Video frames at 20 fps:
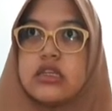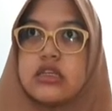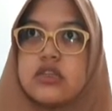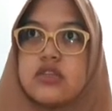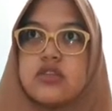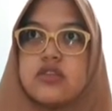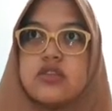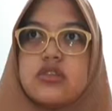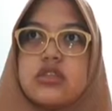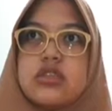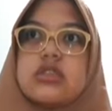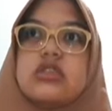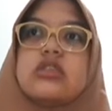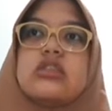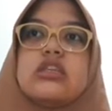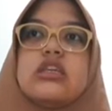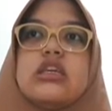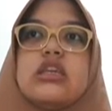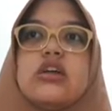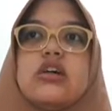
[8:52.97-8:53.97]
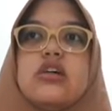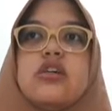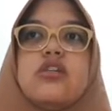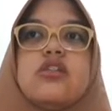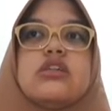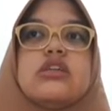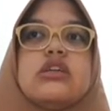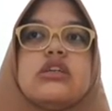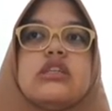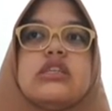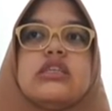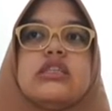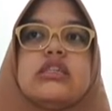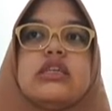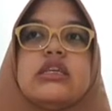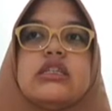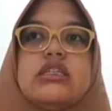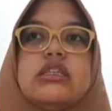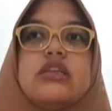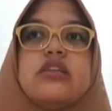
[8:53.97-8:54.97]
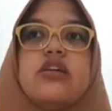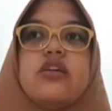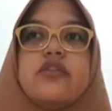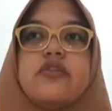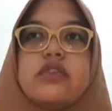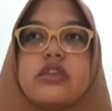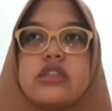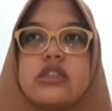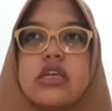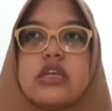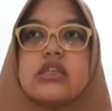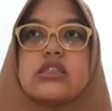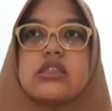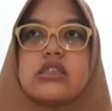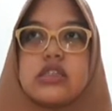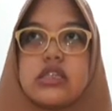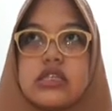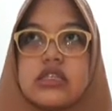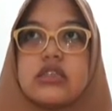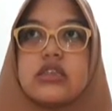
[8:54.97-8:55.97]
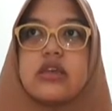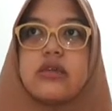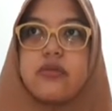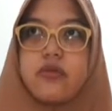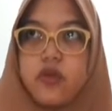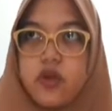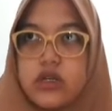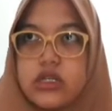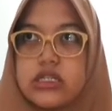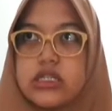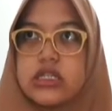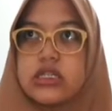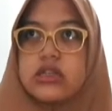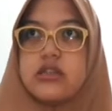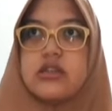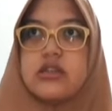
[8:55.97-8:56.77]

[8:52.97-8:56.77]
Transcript: So the organization of the text is important.